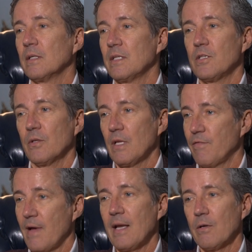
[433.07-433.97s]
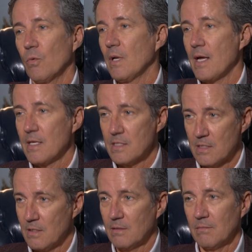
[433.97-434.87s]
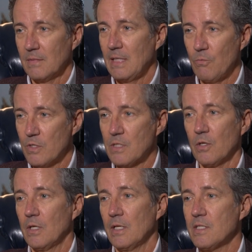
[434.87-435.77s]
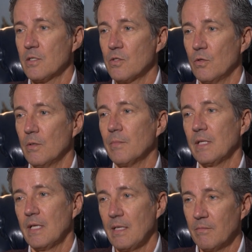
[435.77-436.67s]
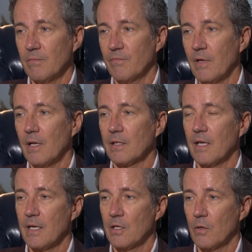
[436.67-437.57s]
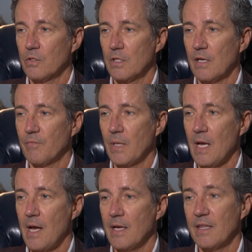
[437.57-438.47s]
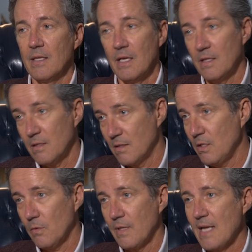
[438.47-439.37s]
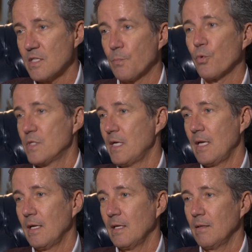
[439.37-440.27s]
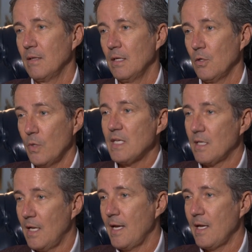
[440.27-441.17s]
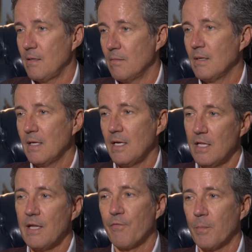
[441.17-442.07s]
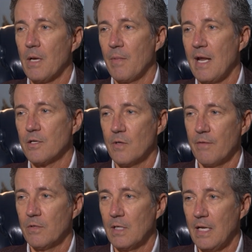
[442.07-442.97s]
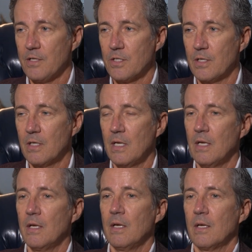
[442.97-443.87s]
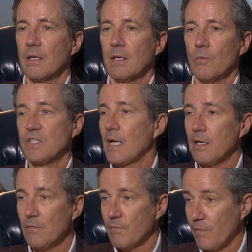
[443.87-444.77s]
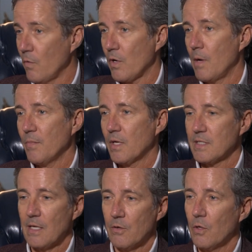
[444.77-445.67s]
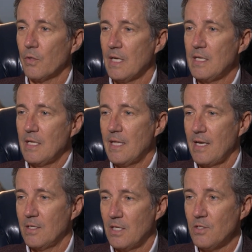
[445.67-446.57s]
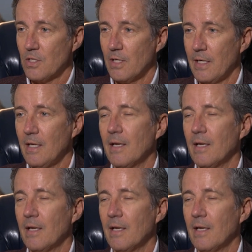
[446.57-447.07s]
until they finally realized he wasn't going to listen to them, and they felt like they had to go to the FBI. And you know, that's proceeding. You know, he delayed any of that from coming out till after the election, which I didn't vote on because I don't know that he did that intentionally.